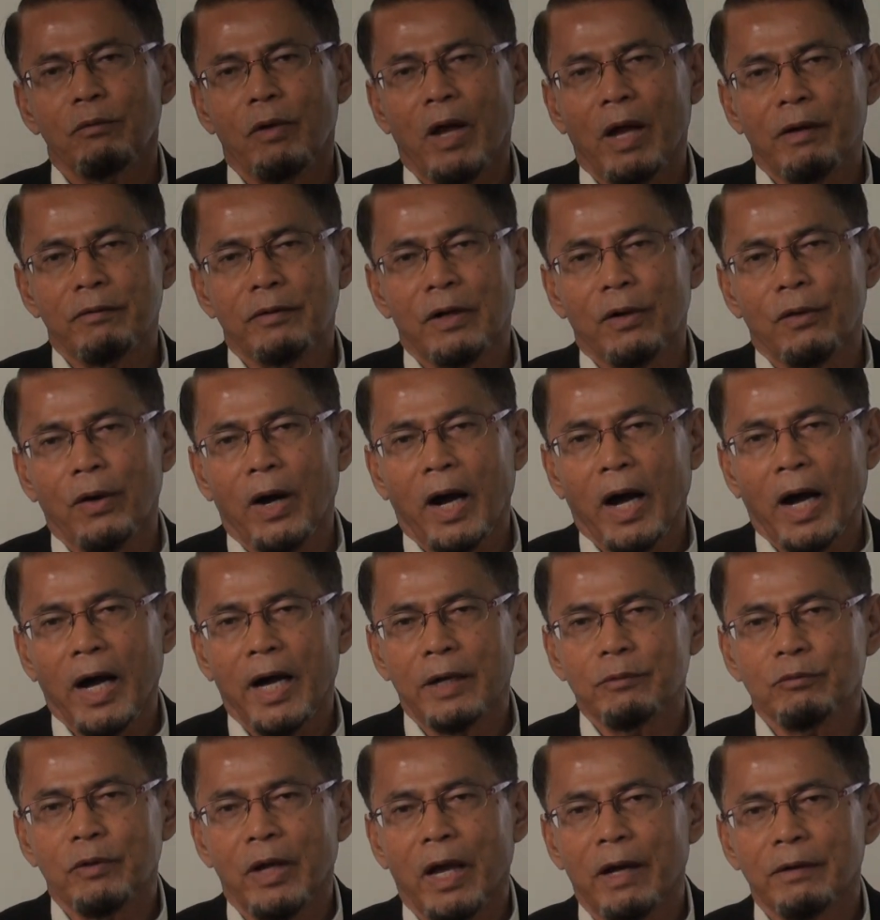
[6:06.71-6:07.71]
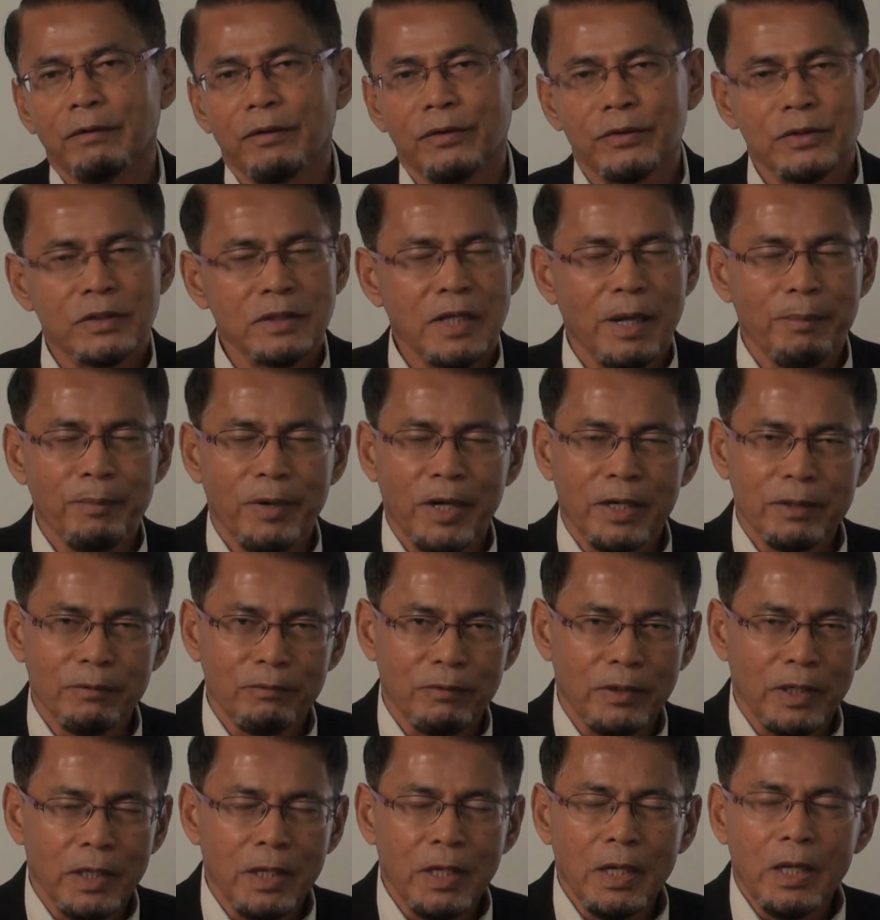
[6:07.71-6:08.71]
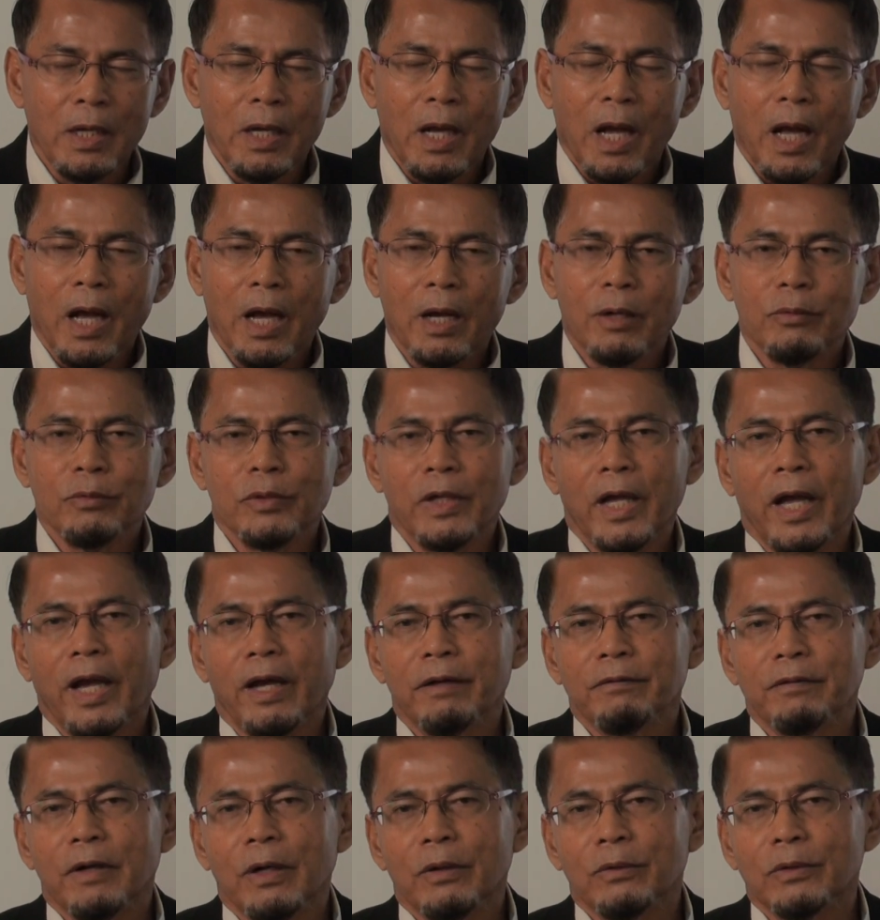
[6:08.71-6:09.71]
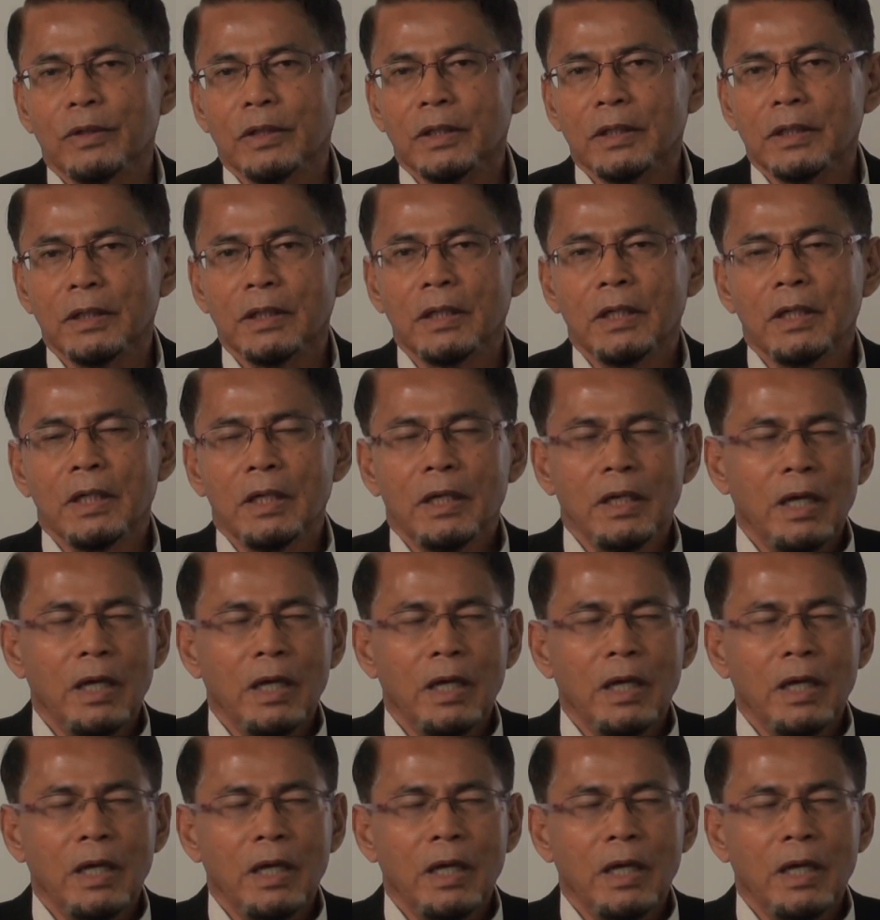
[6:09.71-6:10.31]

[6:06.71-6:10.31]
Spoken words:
We have our heart, we have our stomach, we have our